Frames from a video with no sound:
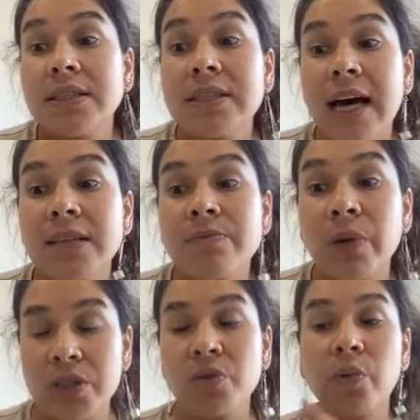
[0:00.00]
that
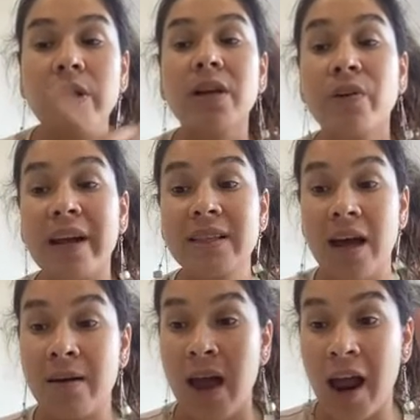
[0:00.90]
button will create
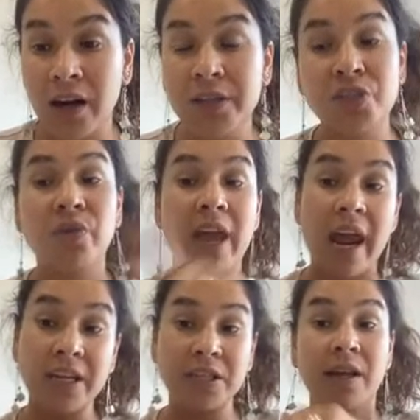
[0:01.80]
an alert to the
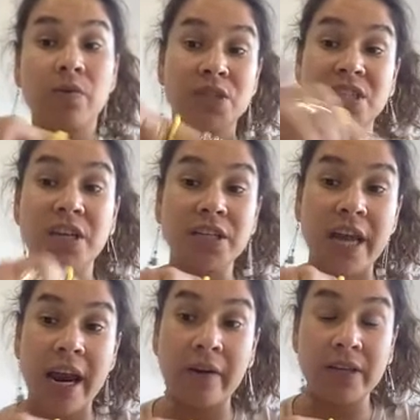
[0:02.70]
agent that was near
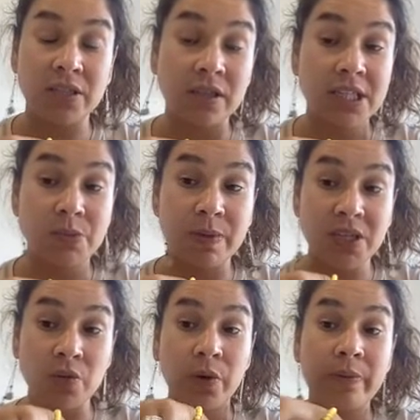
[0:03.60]
the area. So this
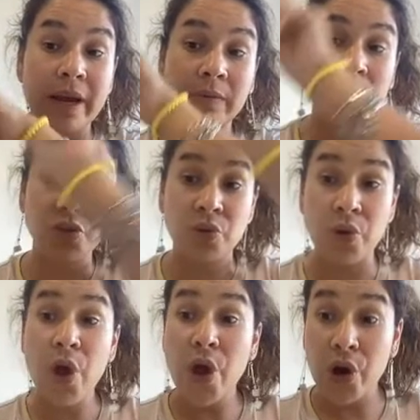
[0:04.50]
person will be able to
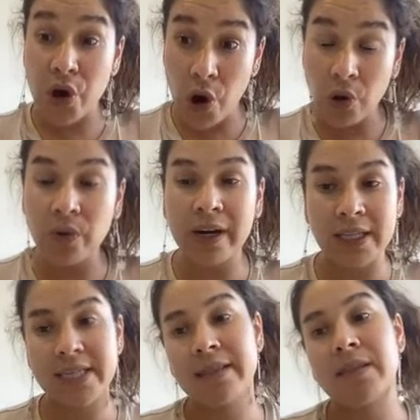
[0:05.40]
go and
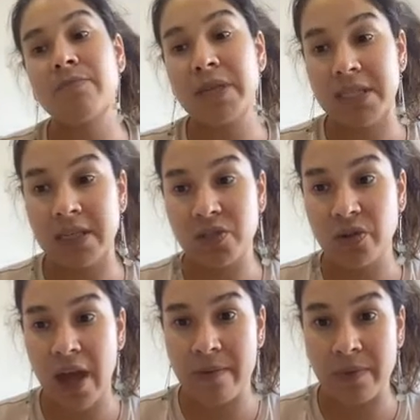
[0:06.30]
attend that meeting to
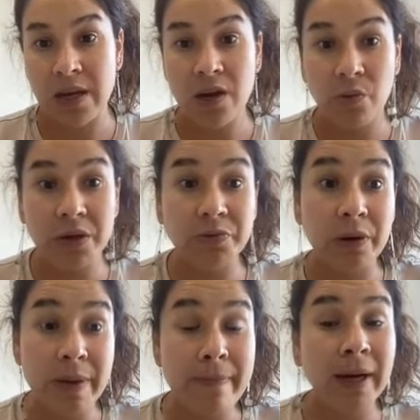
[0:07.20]
them, which will
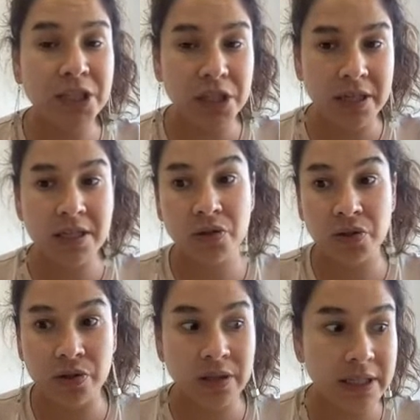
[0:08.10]
be much easier to
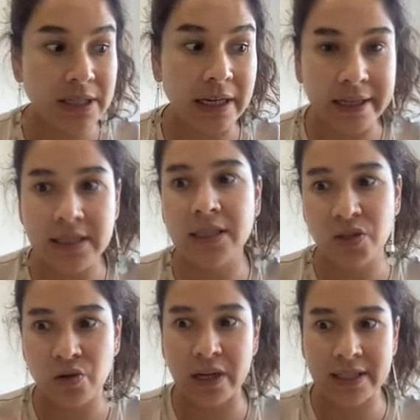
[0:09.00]
turn these leads
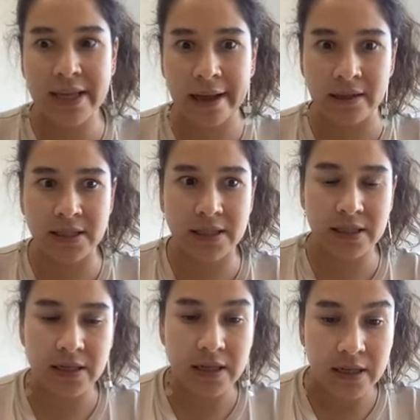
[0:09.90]
into sales.